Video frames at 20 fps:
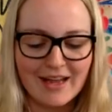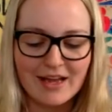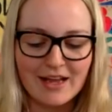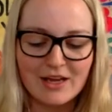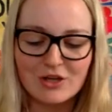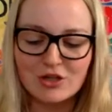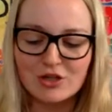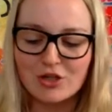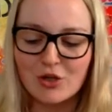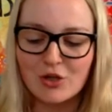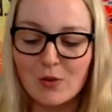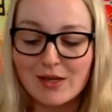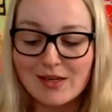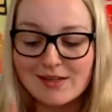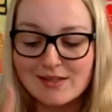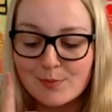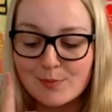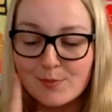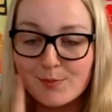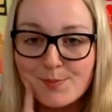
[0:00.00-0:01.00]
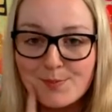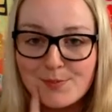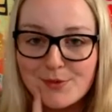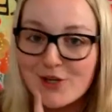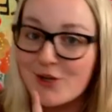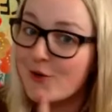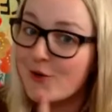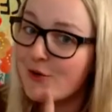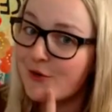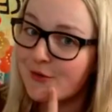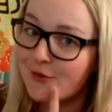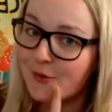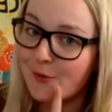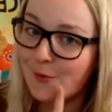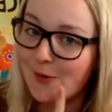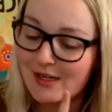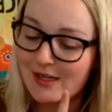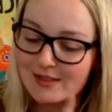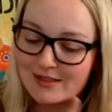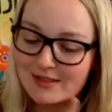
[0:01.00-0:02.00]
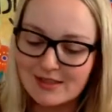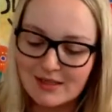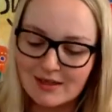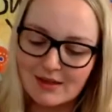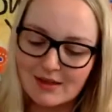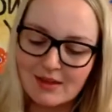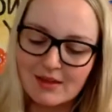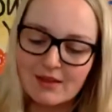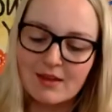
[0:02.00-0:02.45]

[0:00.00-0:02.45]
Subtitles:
showing his beautiful white teeth.